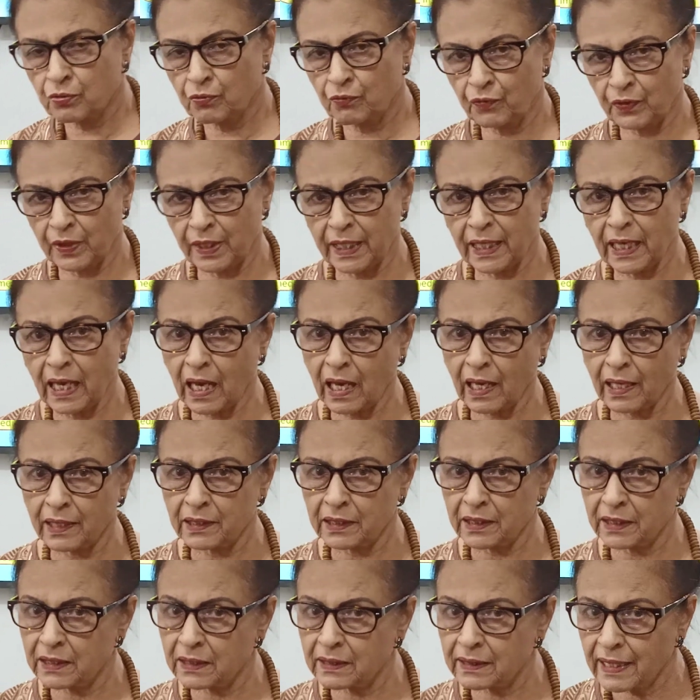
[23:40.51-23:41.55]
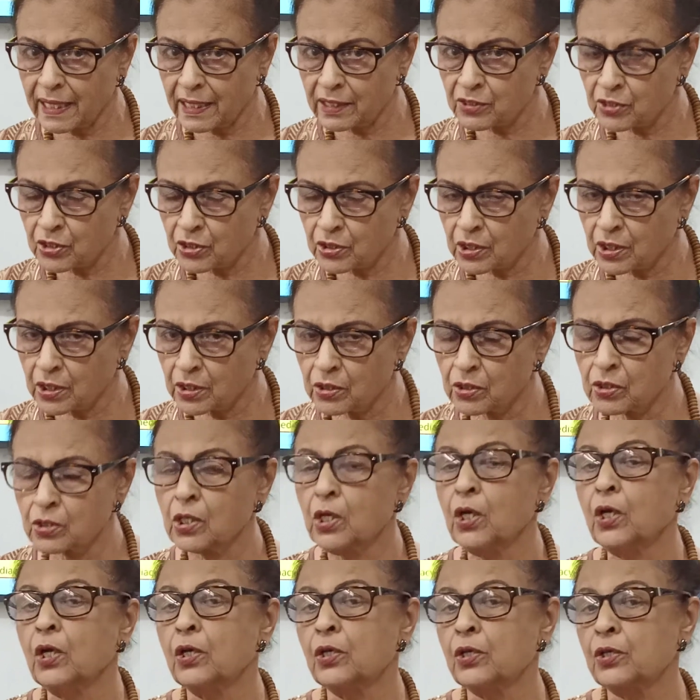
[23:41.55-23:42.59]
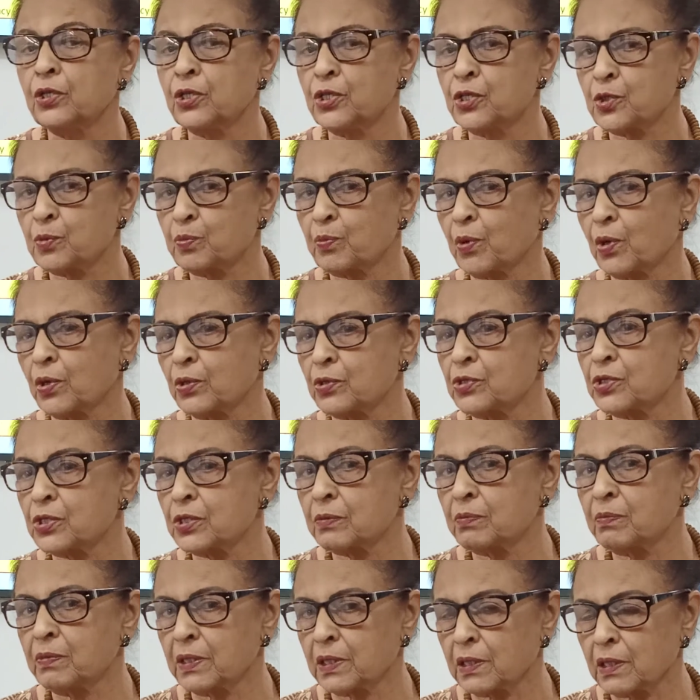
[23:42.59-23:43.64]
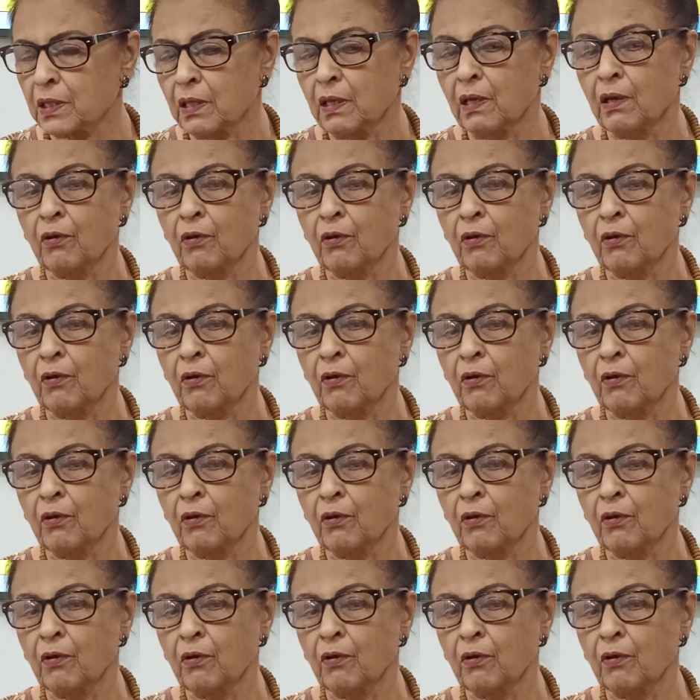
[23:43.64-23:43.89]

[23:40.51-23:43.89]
We are in that sense responsible